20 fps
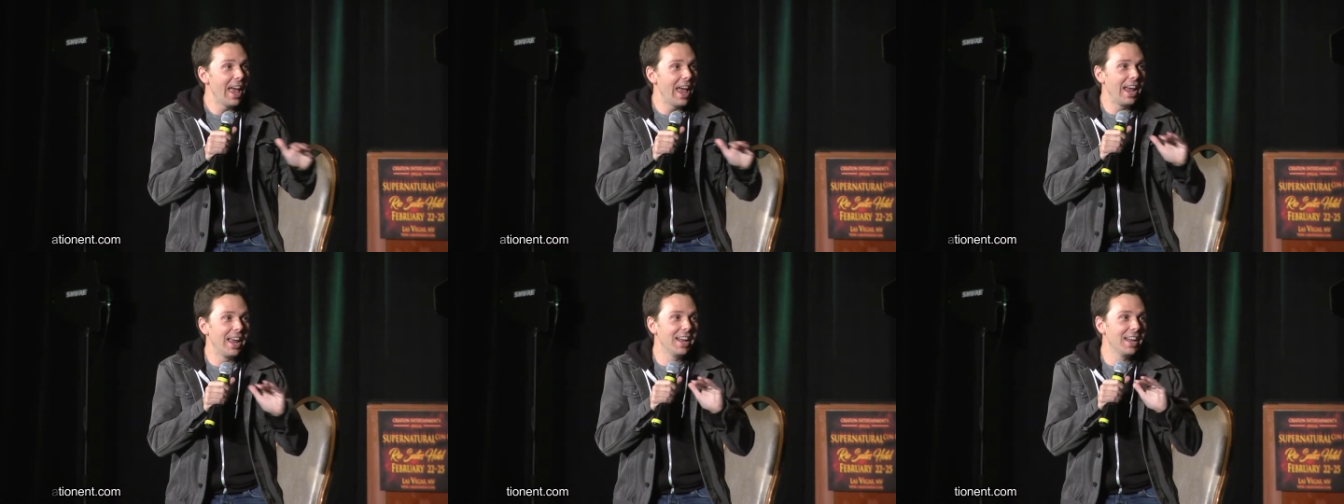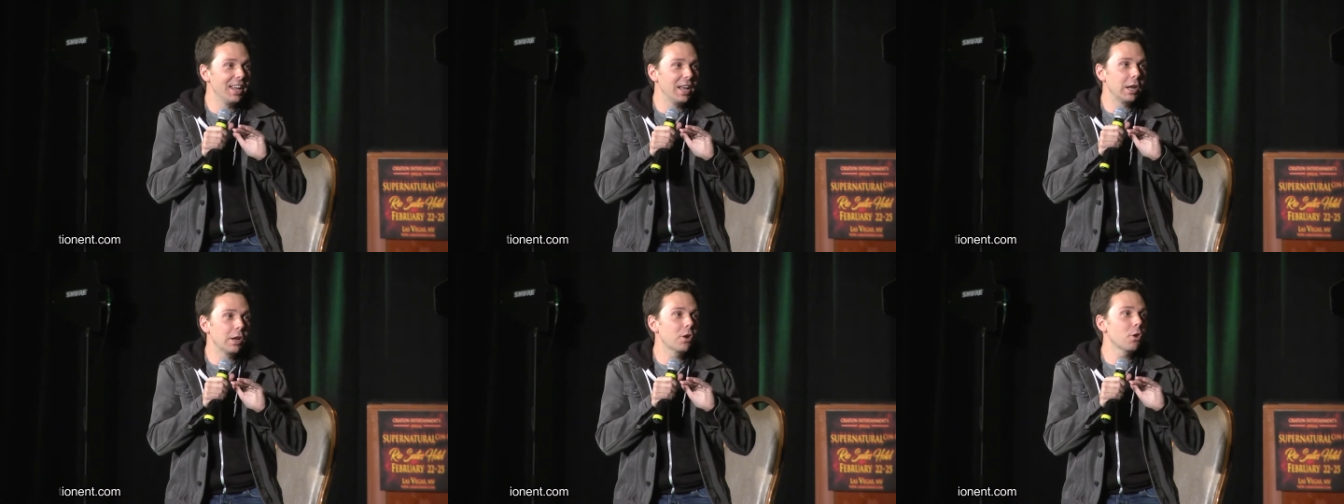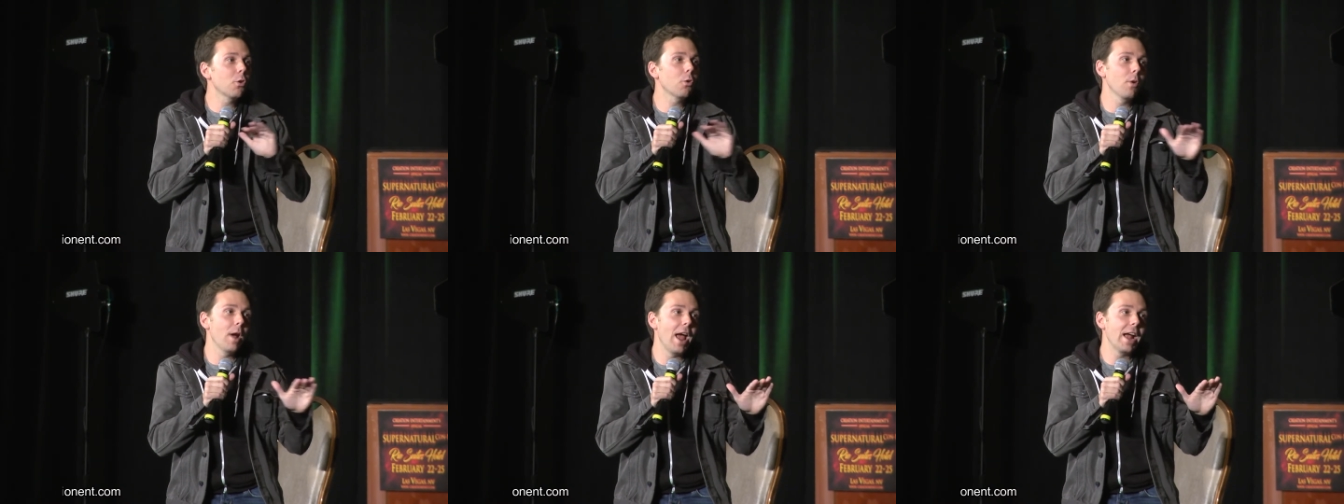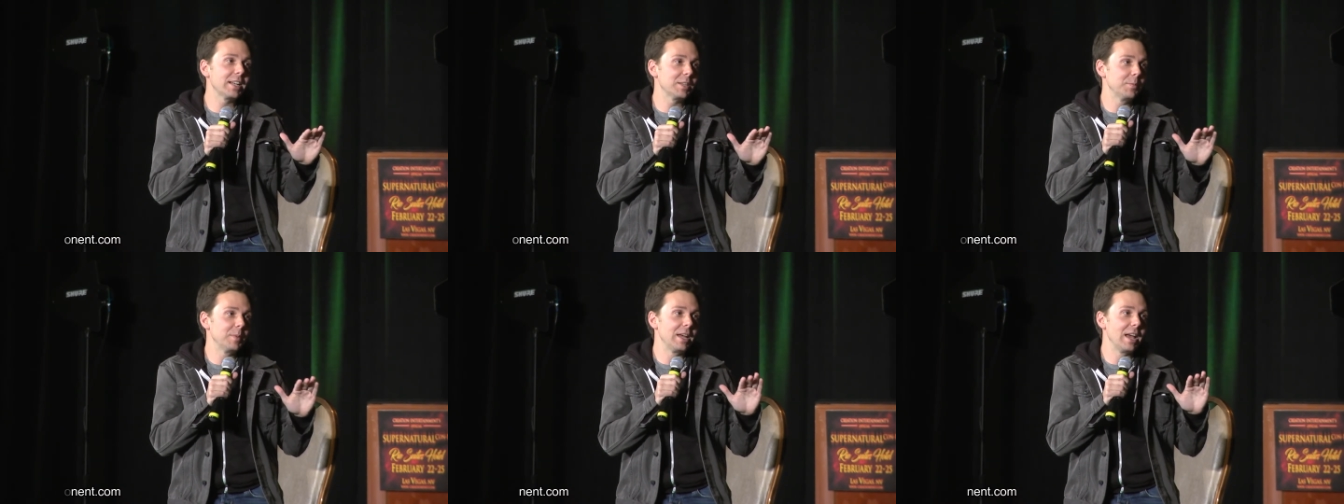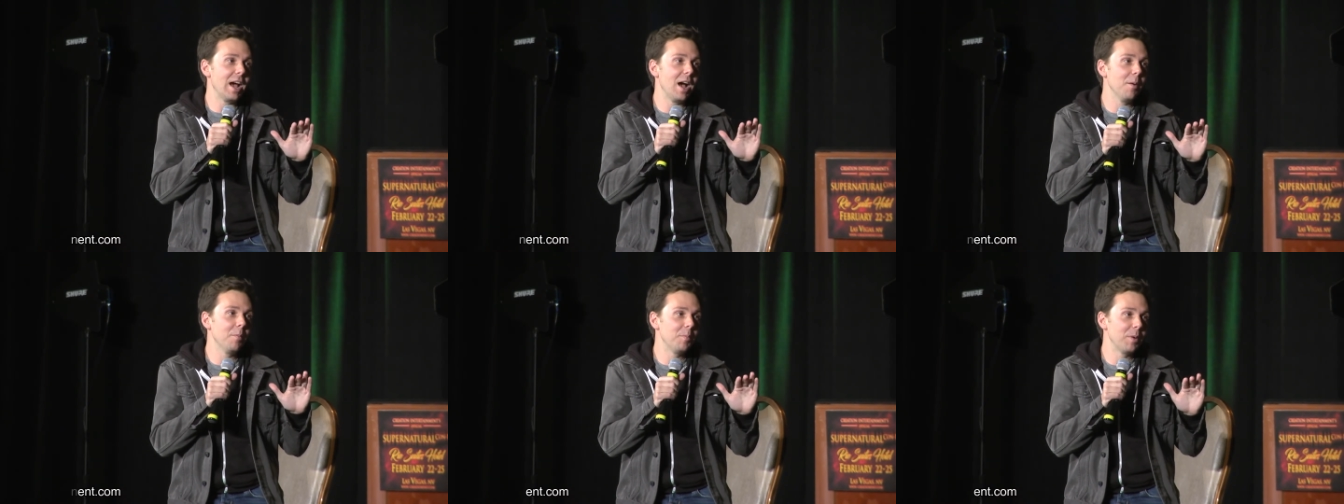and it cracked me
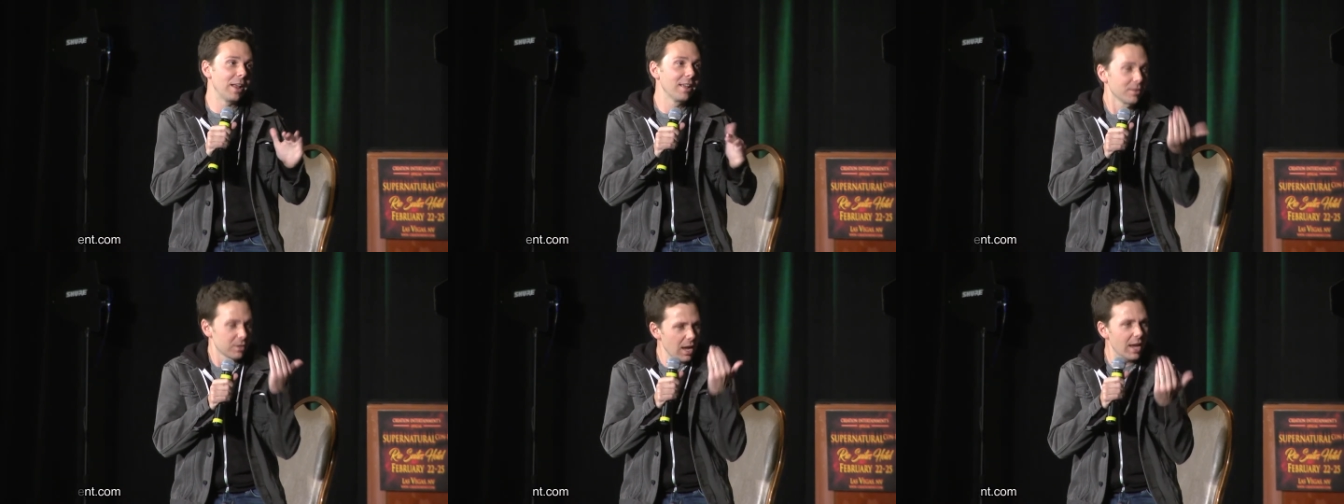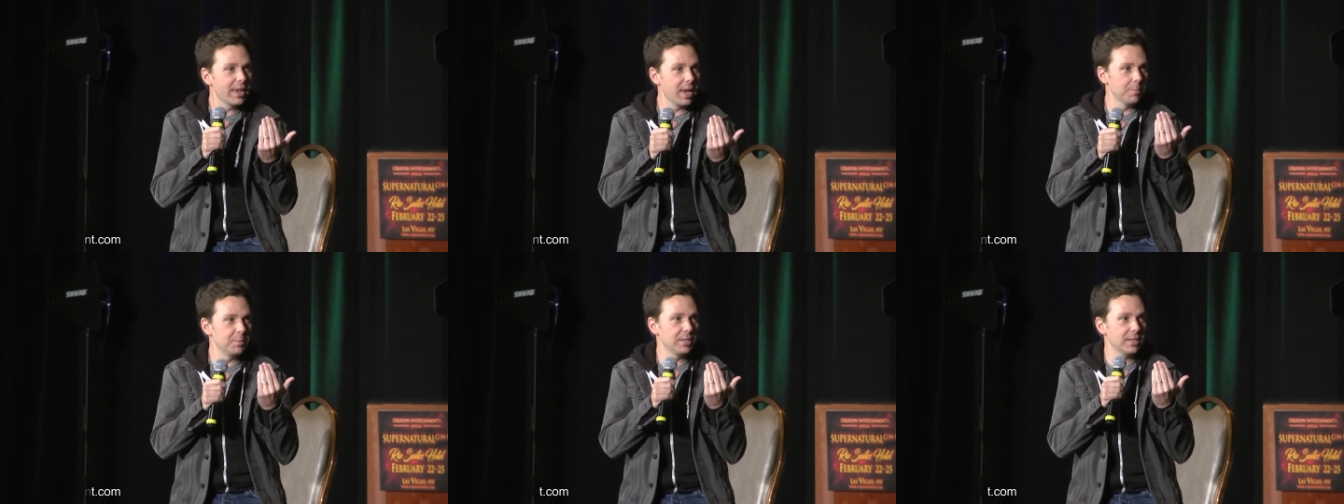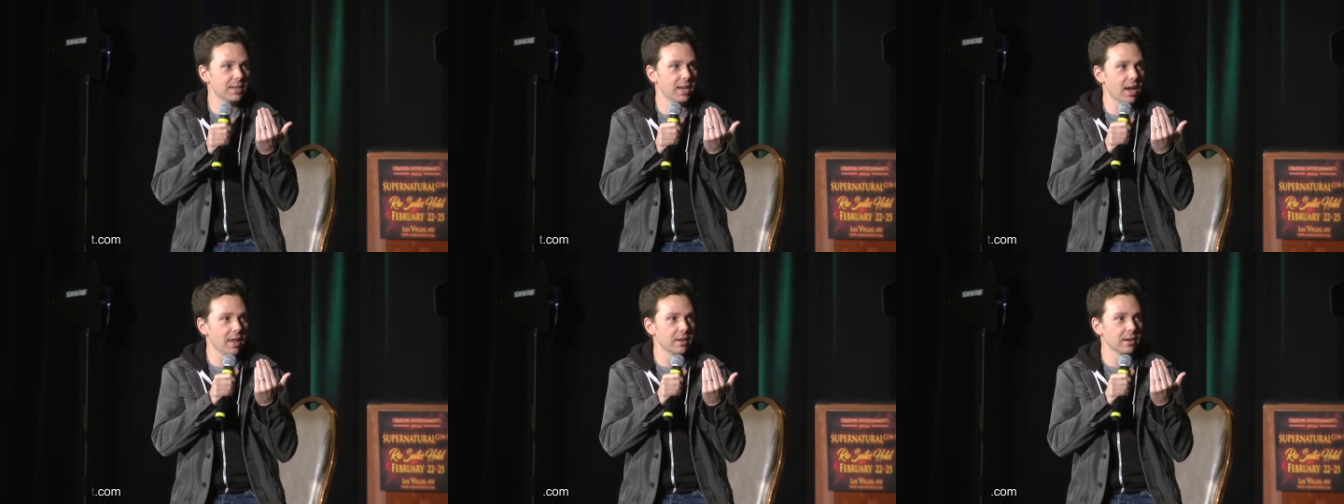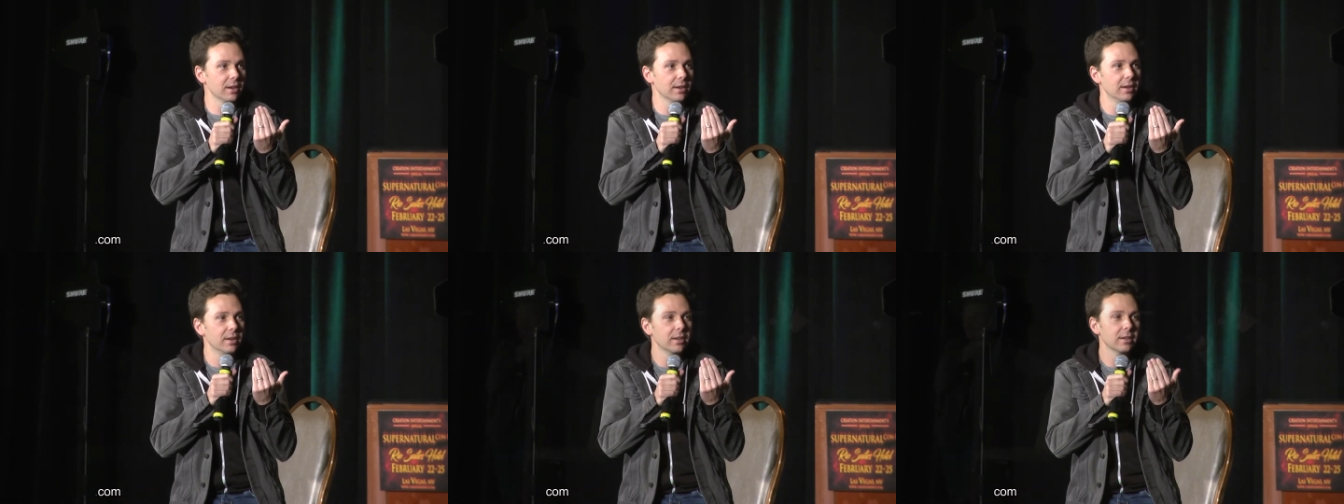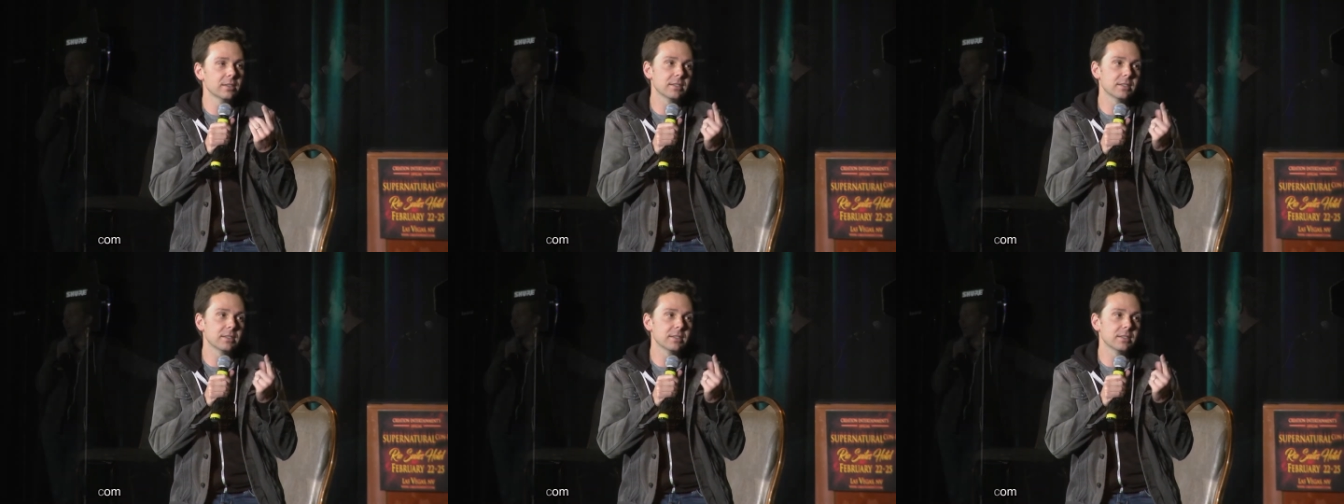up. But I, I kept it together because